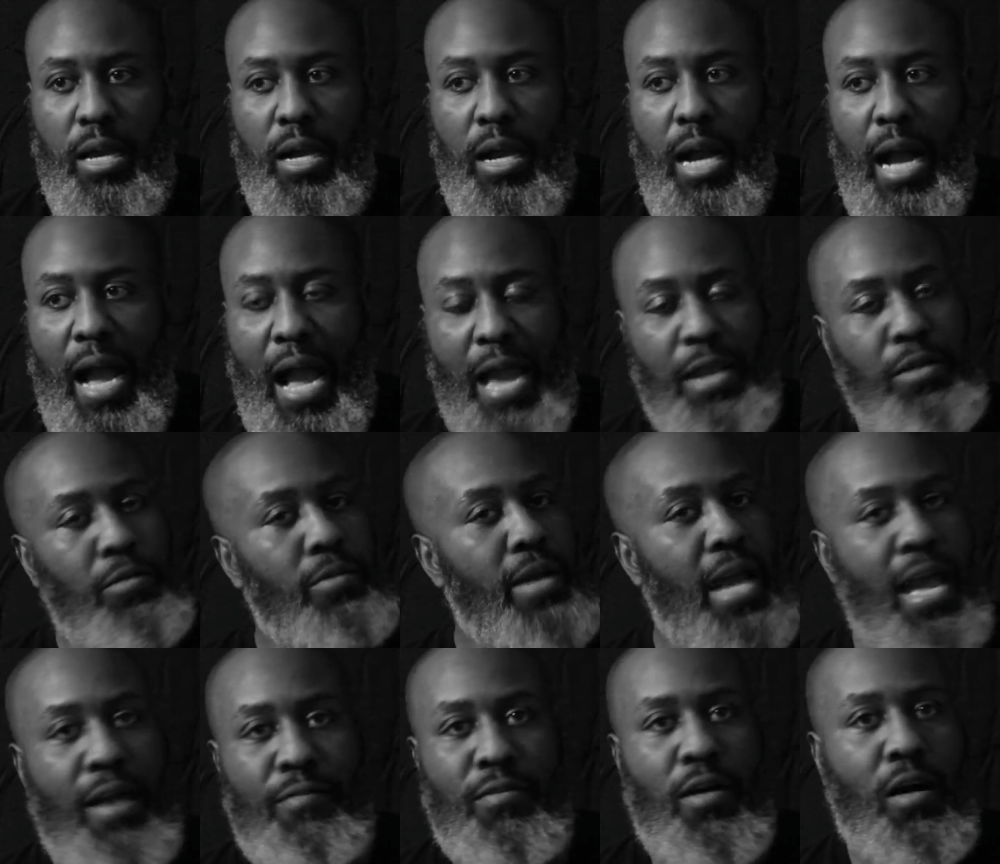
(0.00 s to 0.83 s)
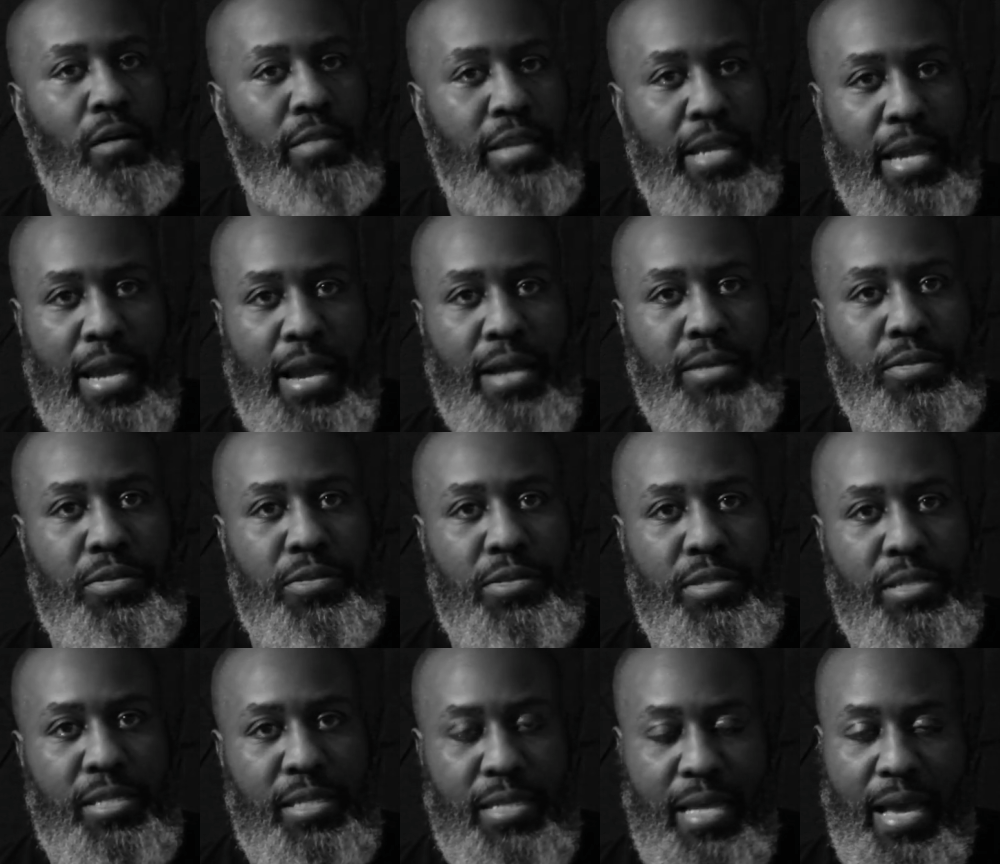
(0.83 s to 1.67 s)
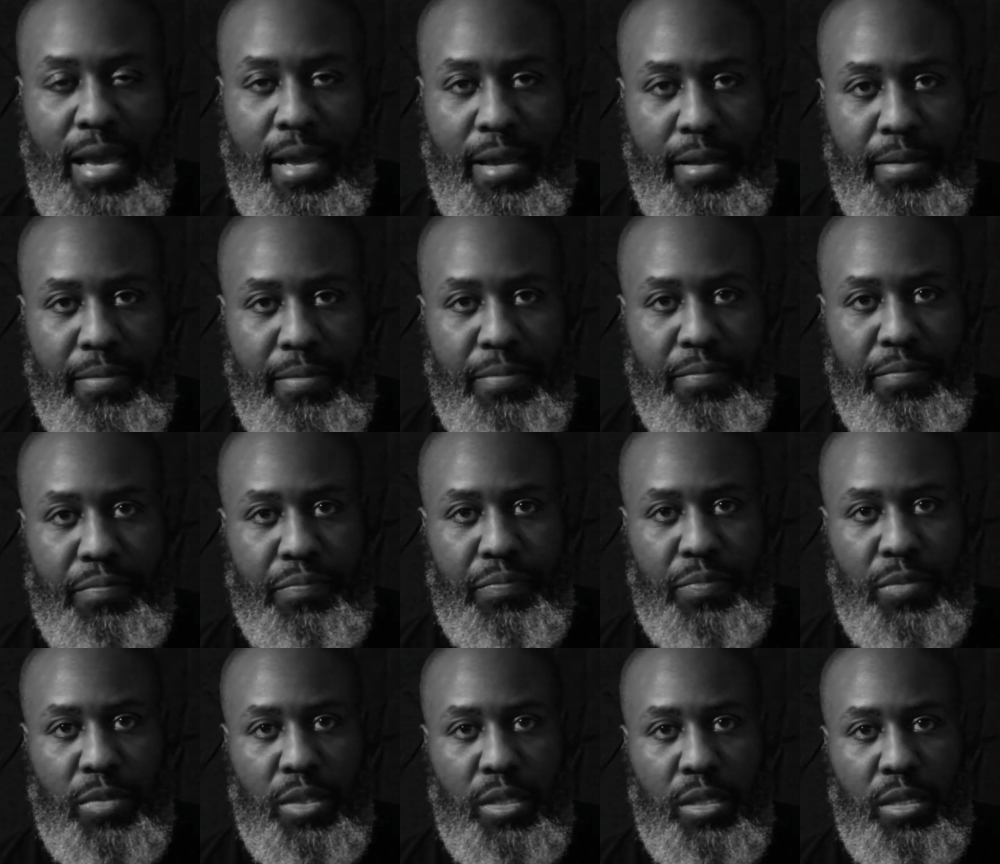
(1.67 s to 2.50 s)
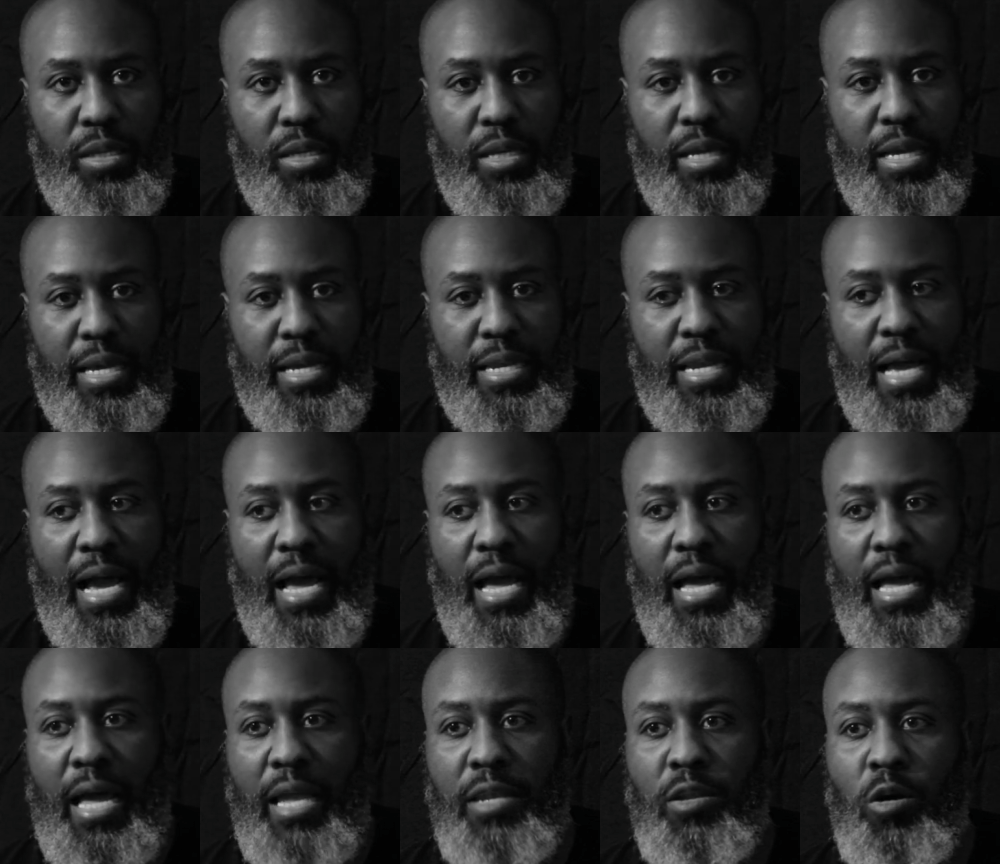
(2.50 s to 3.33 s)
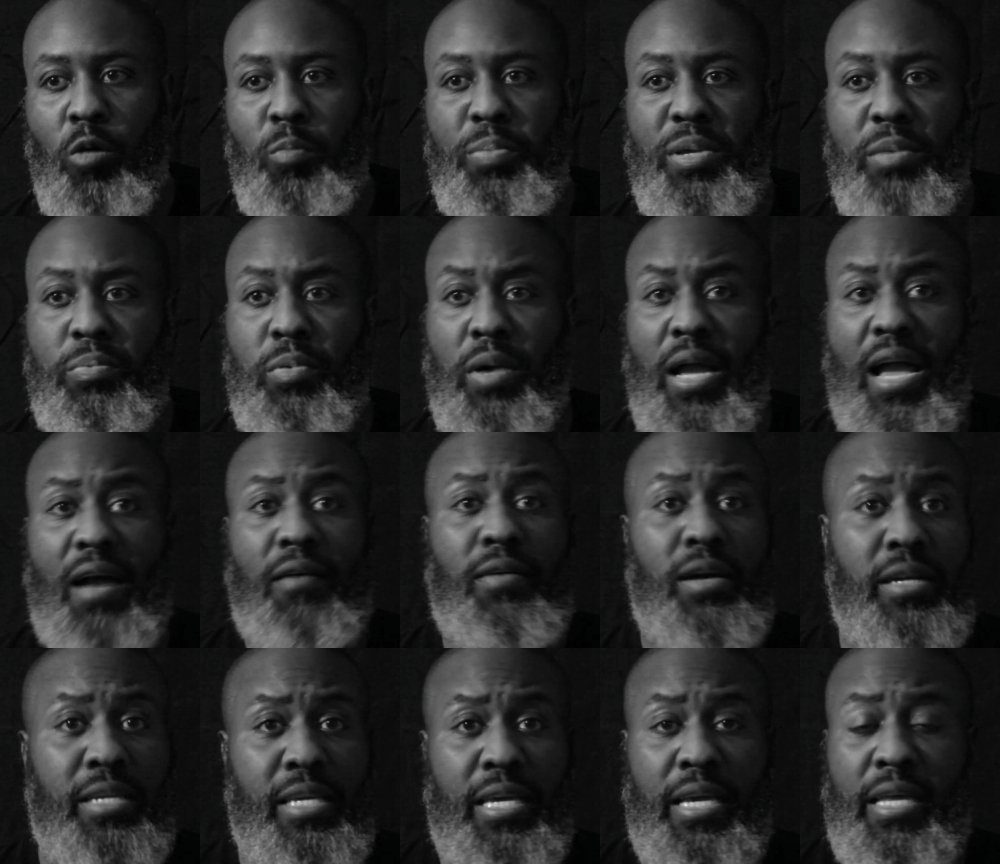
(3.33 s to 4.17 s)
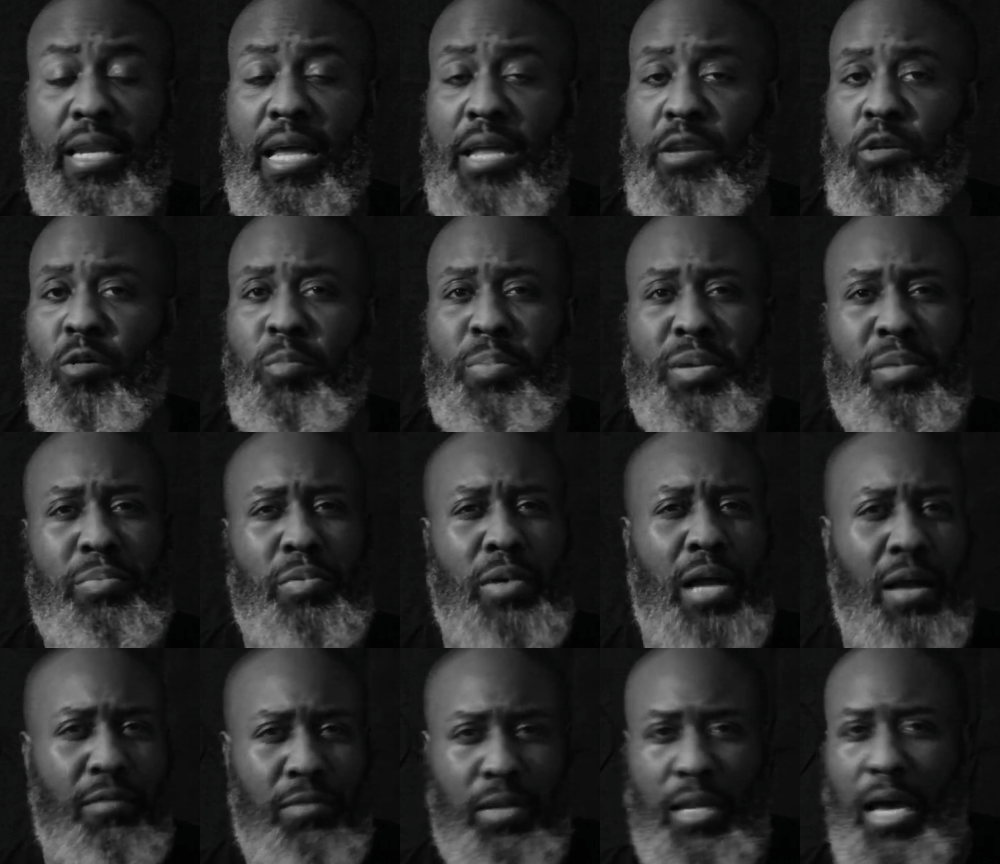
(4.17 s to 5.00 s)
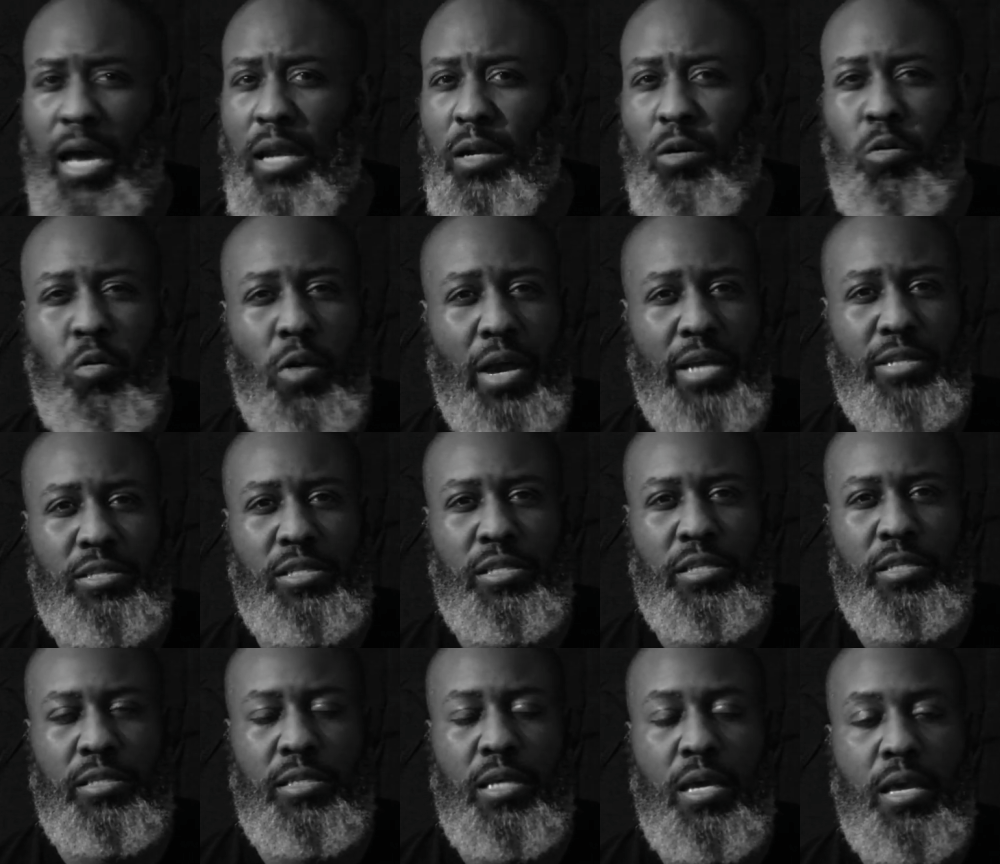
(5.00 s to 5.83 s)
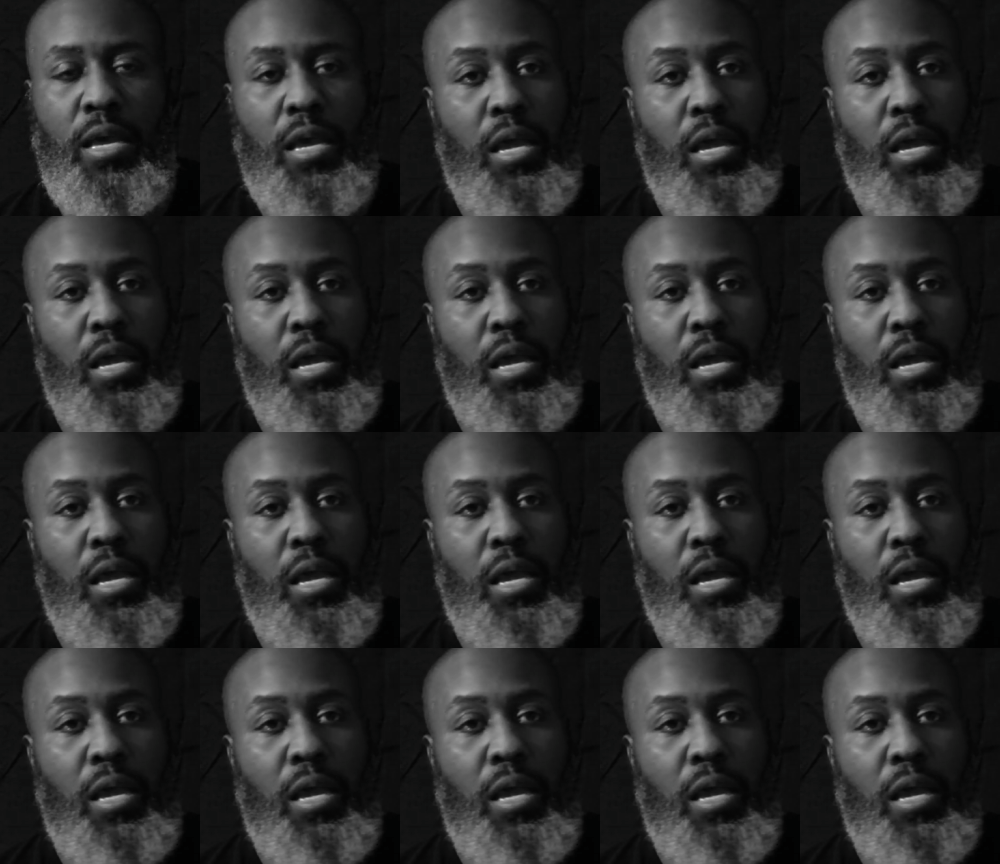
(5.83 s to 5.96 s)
I don't have all the answers today. And I know people have a lot of questions,